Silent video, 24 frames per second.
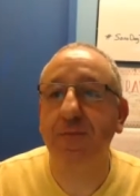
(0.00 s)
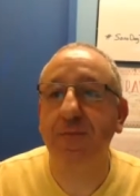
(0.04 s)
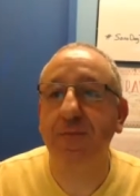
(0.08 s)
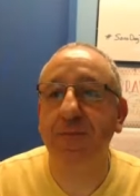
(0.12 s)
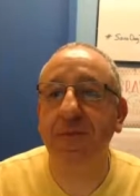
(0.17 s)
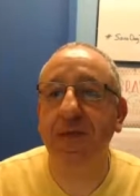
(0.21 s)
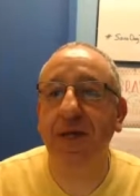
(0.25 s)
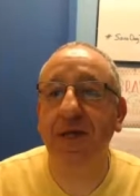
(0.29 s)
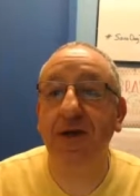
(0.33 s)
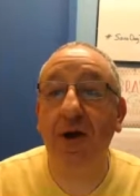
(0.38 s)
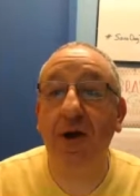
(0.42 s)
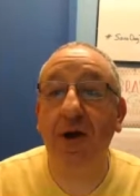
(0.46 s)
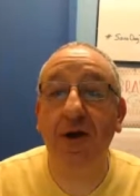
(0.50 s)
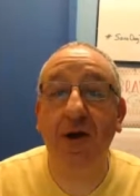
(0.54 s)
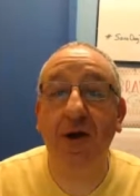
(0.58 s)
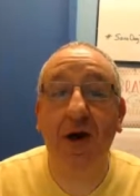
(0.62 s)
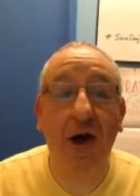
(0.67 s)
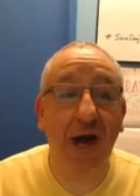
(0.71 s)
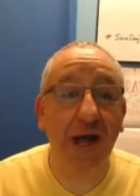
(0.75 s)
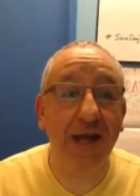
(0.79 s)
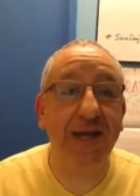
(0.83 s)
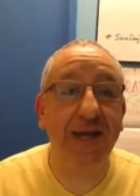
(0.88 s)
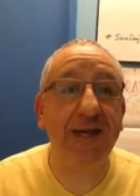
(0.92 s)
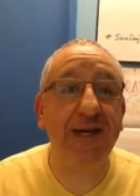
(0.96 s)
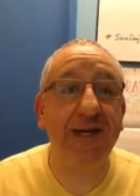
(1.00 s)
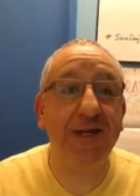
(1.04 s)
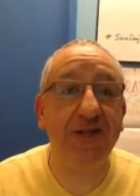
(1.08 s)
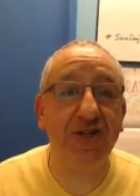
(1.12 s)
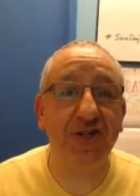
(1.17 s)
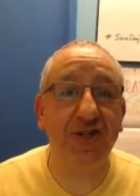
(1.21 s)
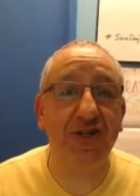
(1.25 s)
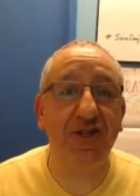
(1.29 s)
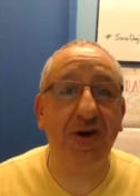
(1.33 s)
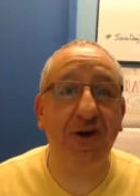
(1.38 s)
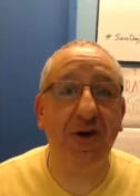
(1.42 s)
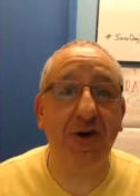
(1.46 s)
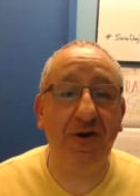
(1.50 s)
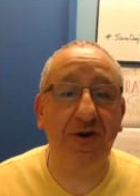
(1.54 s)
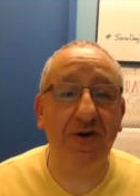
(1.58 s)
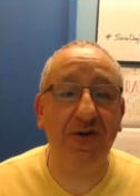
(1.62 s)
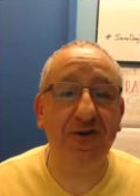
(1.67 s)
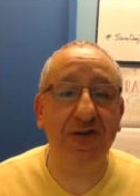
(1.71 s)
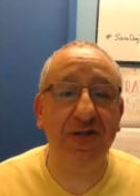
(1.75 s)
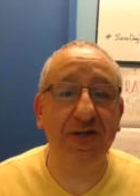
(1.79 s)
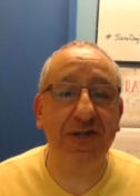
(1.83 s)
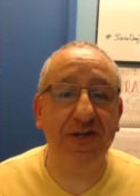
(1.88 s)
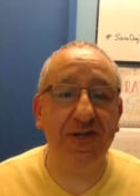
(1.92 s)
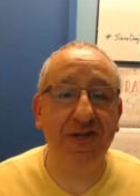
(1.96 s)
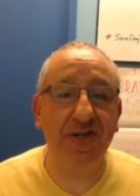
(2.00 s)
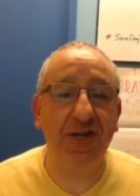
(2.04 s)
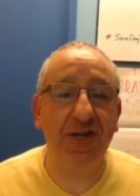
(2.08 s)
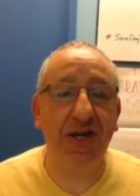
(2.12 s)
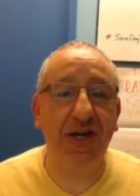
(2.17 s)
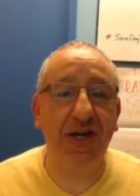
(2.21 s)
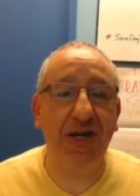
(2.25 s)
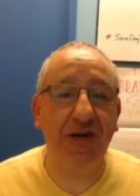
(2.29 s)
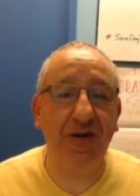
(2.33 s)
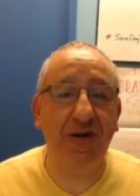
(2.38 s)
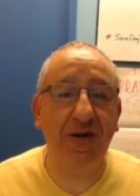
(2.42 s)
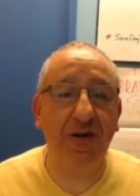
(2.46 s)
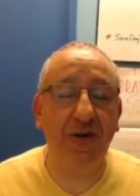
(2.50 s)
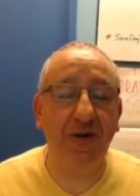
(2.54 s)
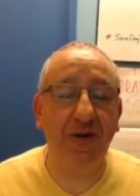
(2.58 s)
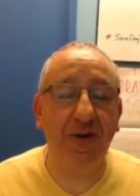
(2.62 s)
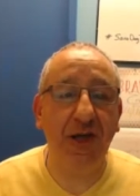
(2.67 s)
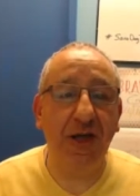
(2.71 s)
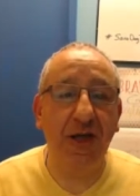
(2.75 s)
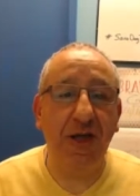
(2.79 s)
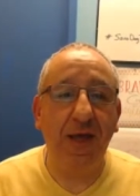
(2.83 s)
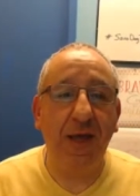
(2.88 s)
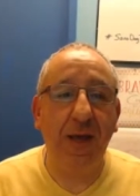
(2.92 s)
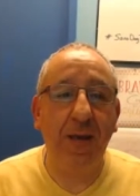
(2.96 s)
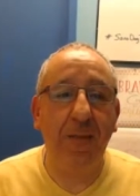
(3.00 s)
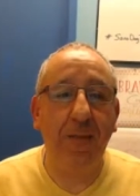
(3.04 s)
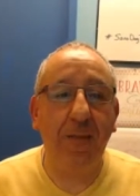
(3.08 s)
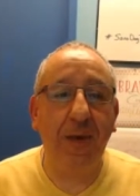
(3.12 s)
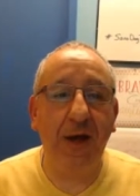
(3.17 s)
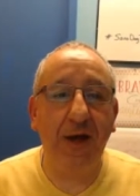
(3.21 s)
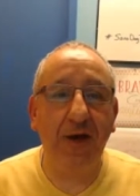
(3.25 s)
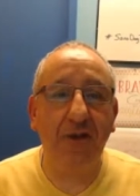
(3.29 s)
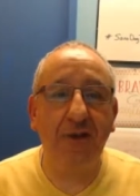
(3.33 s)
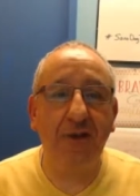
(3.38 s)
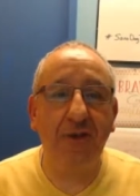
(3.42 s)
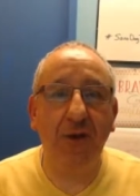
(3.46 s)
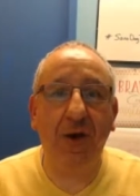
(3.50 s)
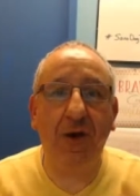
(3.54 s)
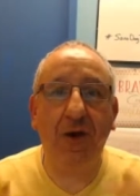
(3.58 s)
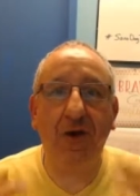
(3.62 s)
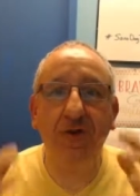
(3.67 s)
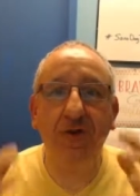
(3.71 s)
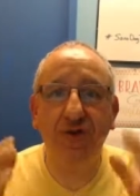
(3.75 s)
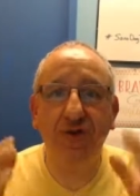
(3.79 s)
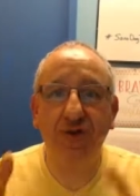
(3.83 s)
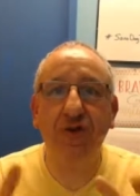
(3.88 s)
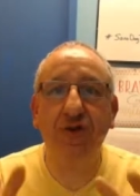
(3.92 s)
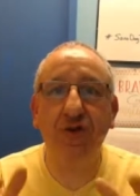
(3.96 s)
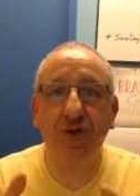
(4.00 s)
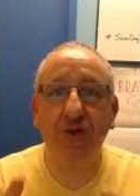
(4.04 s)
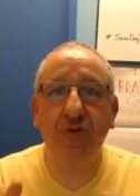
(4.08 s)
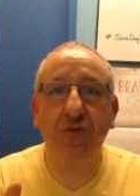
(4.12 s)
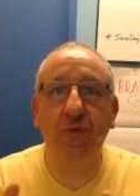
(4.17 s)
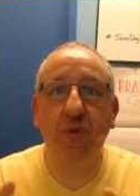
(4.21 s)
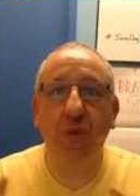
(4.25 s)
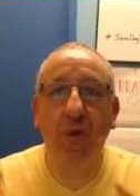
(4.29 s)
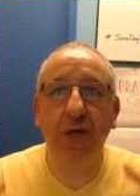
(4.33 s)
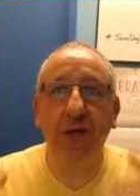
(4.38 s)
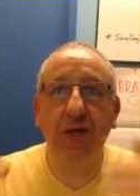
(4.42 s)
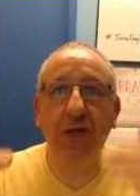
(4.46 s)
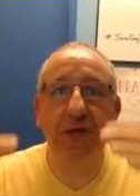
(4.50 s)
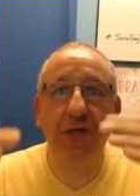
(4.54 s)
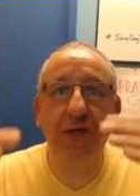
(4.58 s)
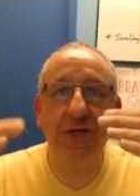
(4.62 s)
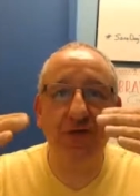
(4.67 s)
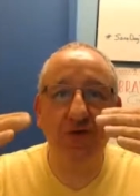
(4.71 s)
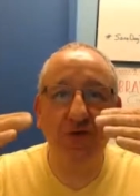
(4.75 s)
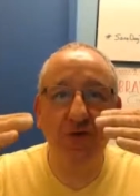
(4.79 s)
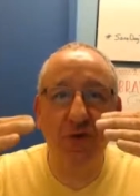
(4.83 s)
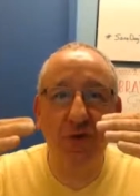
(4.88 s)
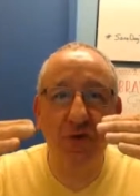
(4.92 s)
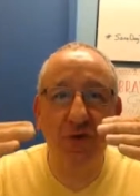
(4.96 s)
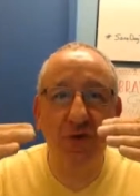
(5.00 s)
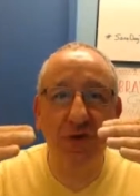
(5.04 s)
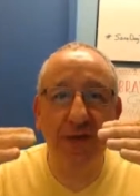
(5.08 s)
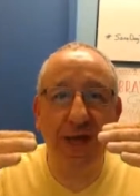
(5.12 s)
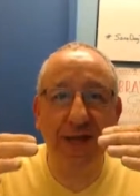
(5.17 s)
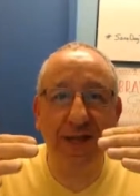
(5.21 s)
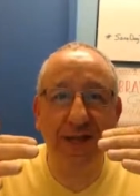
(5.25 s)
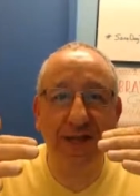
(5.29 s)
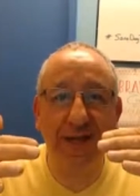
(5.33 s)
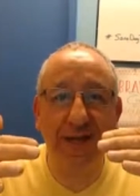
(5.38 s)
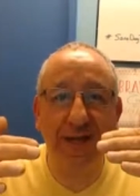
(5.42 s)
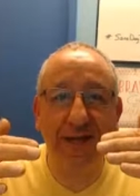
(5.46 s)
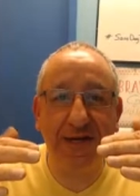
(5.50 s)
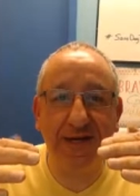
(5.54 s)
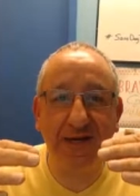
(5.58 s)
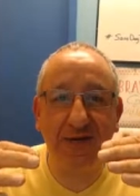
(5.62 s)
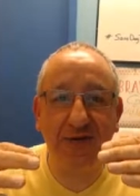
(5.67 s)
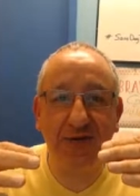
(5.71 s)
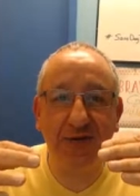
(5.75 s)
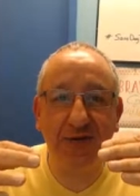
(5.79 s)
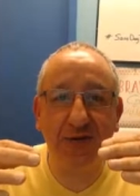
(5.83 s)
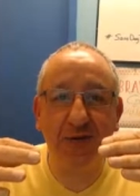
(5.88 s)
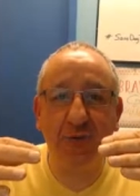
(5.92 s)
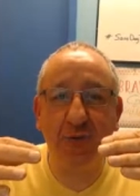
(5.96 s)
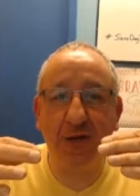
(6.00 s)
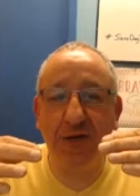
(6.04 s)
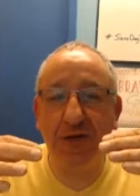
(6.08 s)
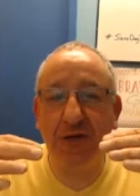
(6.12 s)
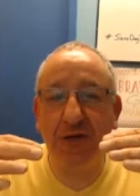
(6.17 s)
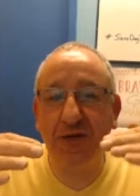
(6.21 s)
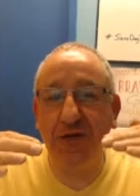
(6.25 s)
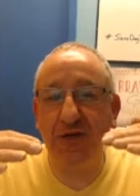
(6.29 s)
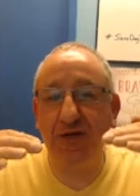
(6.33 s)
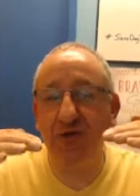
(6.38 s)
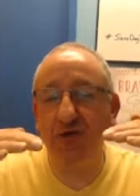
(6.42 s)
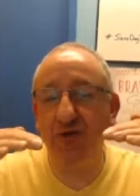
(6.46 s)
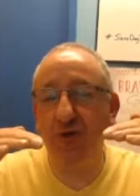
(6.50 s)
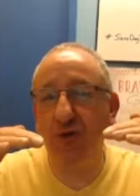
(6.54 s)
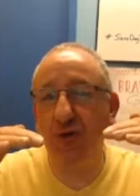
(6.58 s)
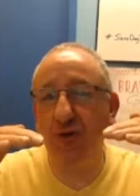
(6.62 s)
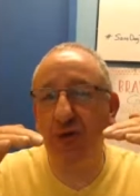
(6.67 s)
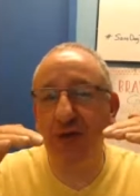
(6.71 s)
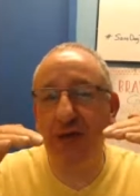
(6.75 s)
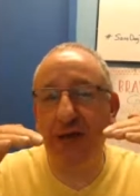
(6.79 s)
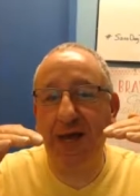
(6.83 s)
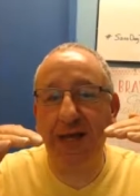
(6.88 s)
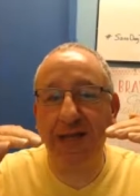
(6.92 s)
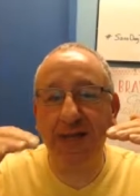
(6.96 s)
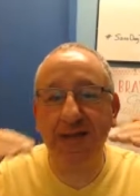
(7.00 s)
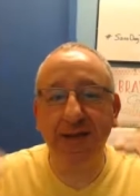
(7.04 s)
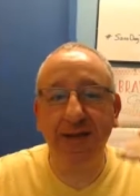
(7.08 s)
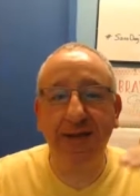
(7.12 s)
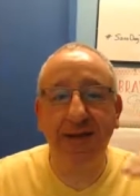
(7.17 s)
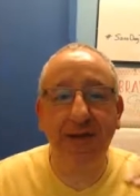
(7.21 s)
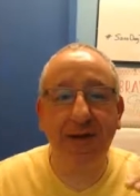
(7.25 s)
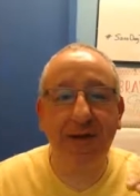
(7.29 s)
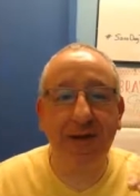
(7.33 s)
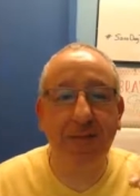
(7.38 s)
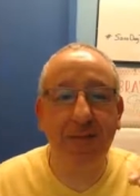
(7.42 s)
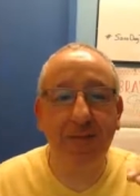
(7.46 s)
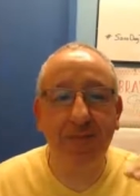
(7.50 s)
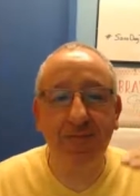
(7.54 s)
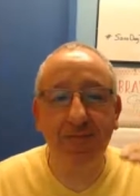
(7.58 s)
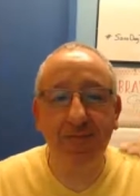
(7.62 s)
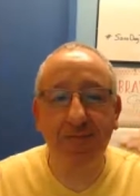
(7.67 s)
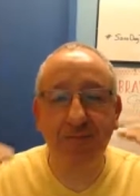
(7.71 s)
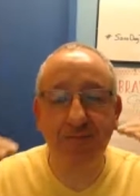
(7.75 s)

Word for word: they are high energy dogs in general, but also you want to control that energy you want to control that um,